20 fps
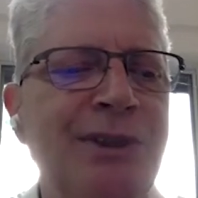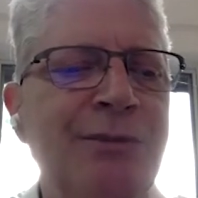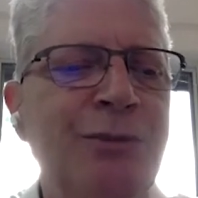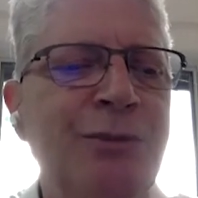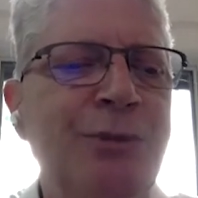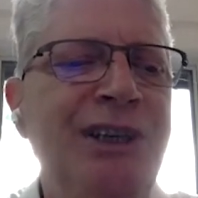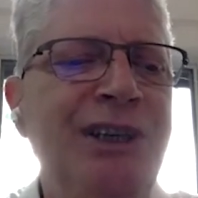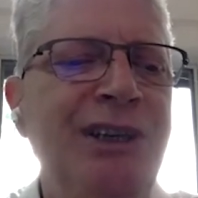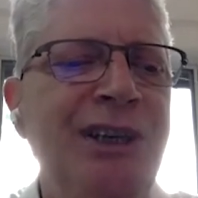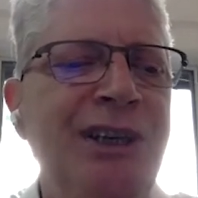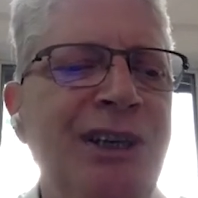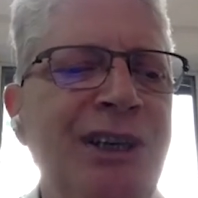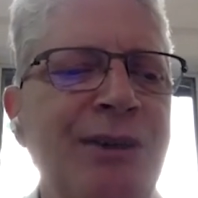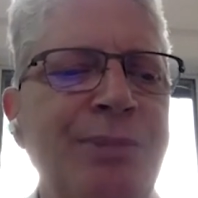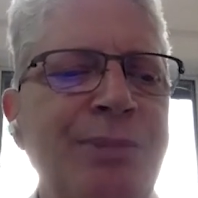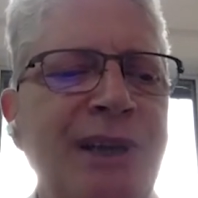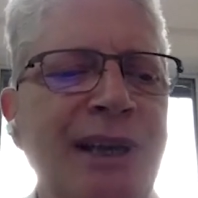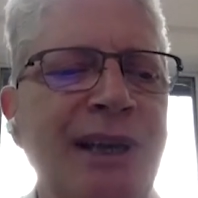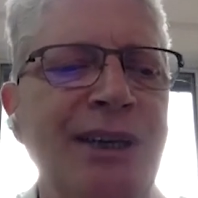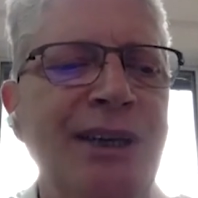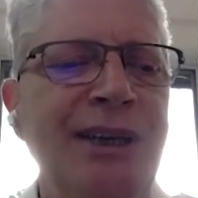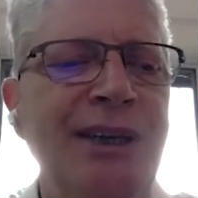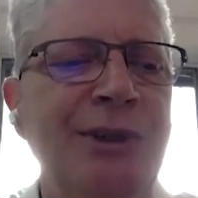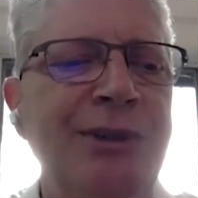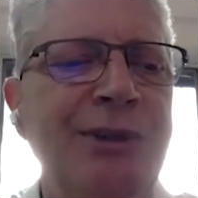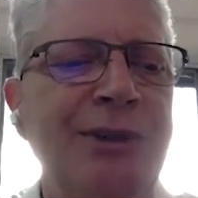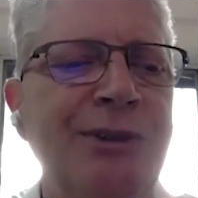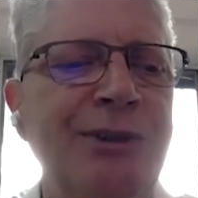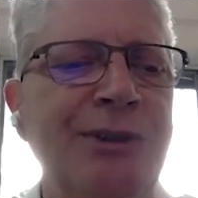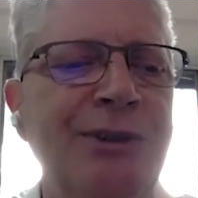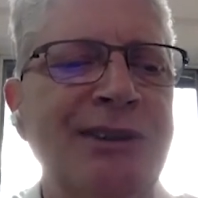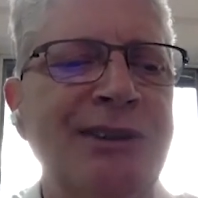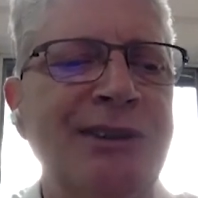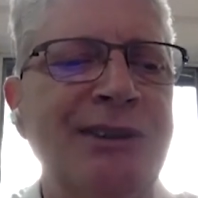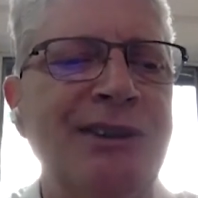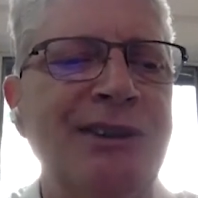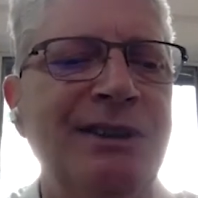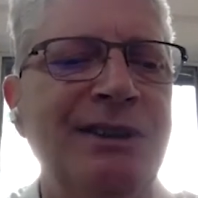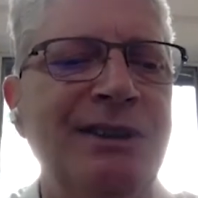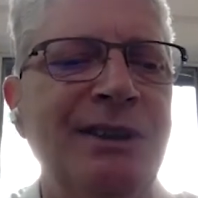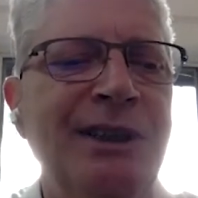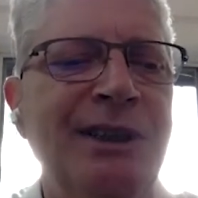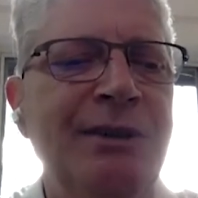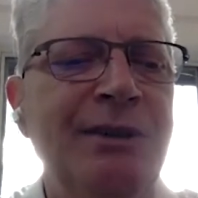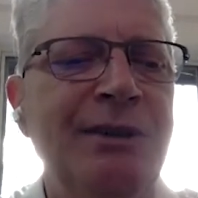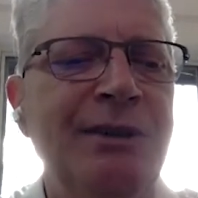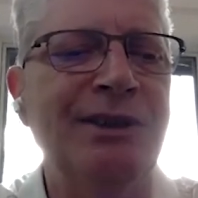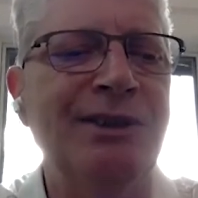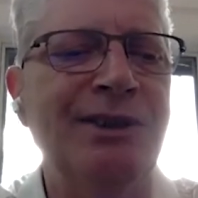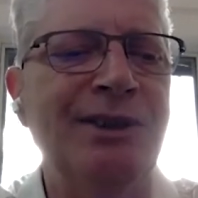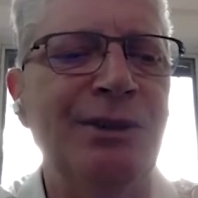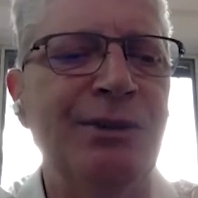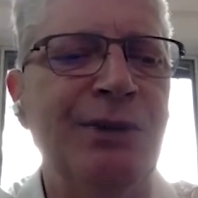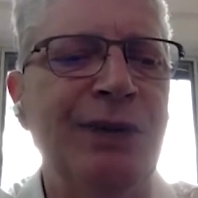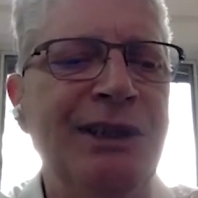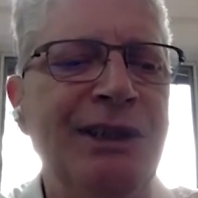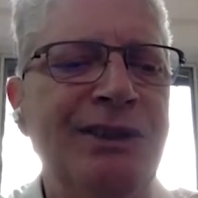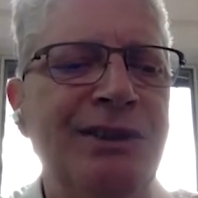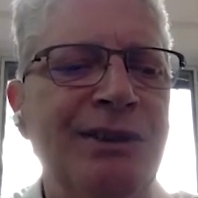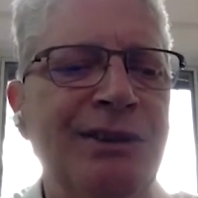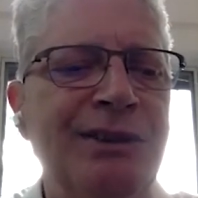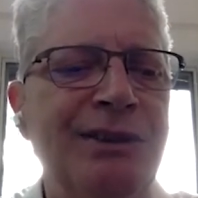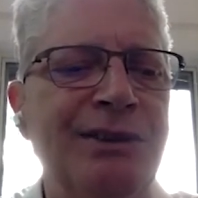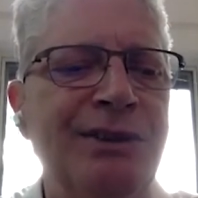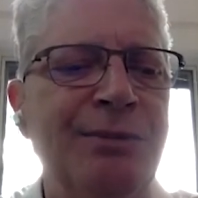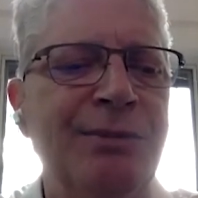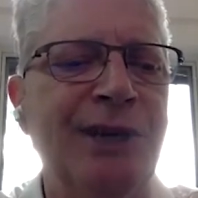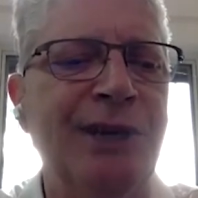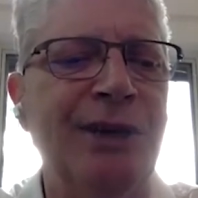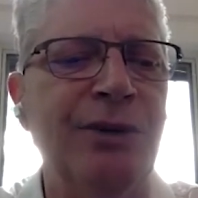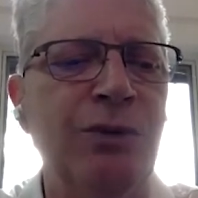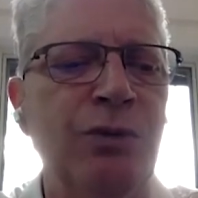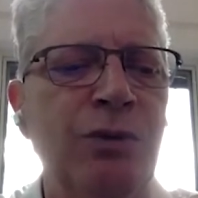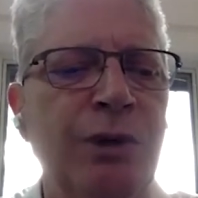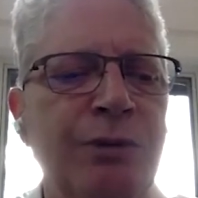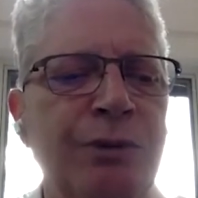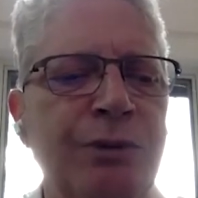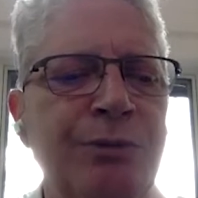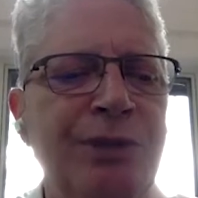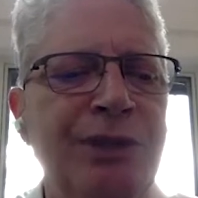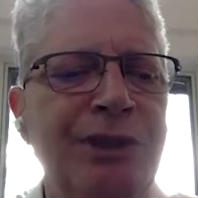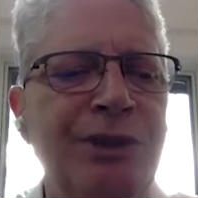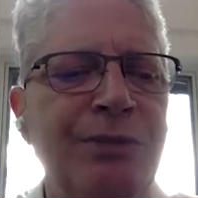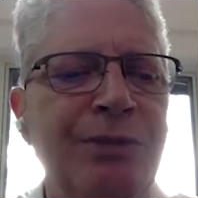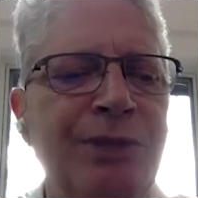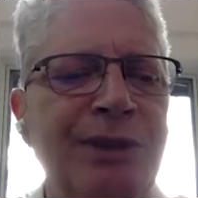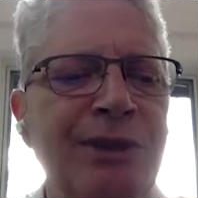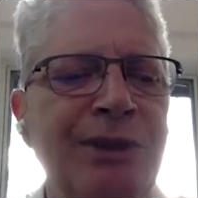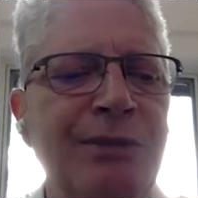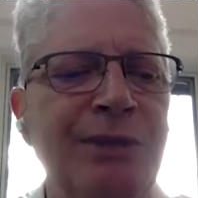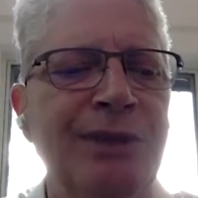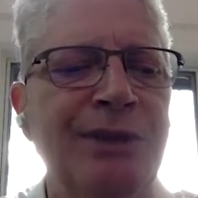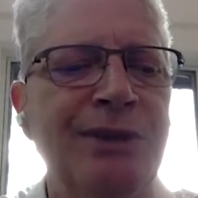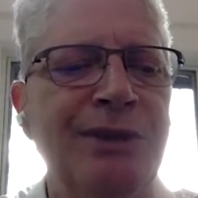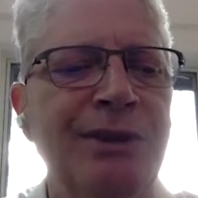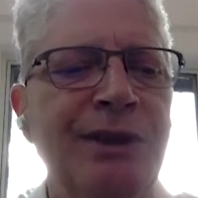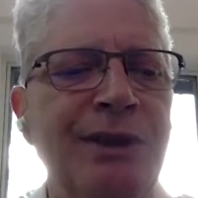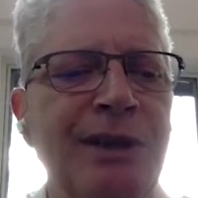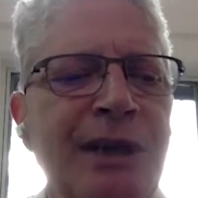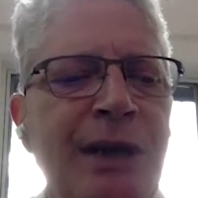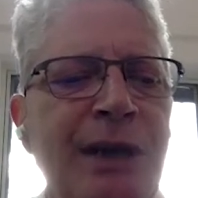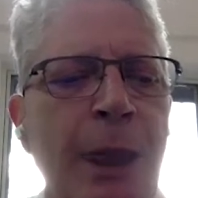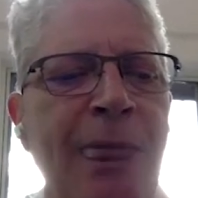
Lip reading: would be in play with respect to considerations about what would be the better measure.